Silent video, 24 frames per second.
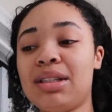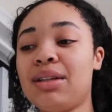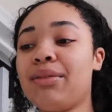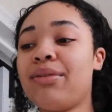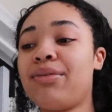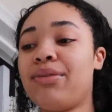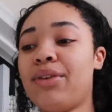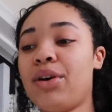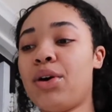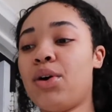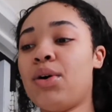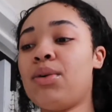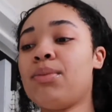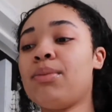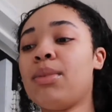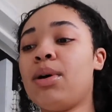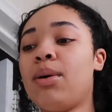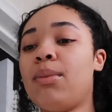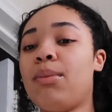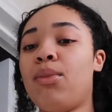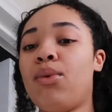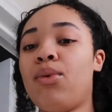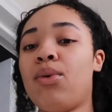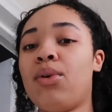to film
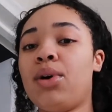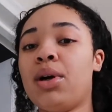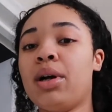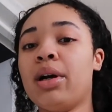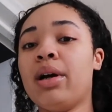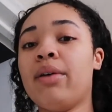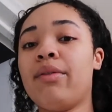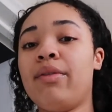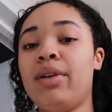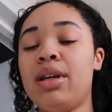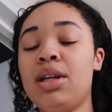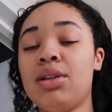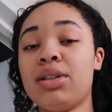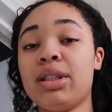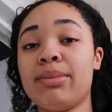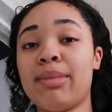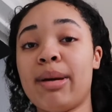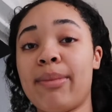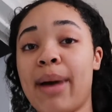more videos in my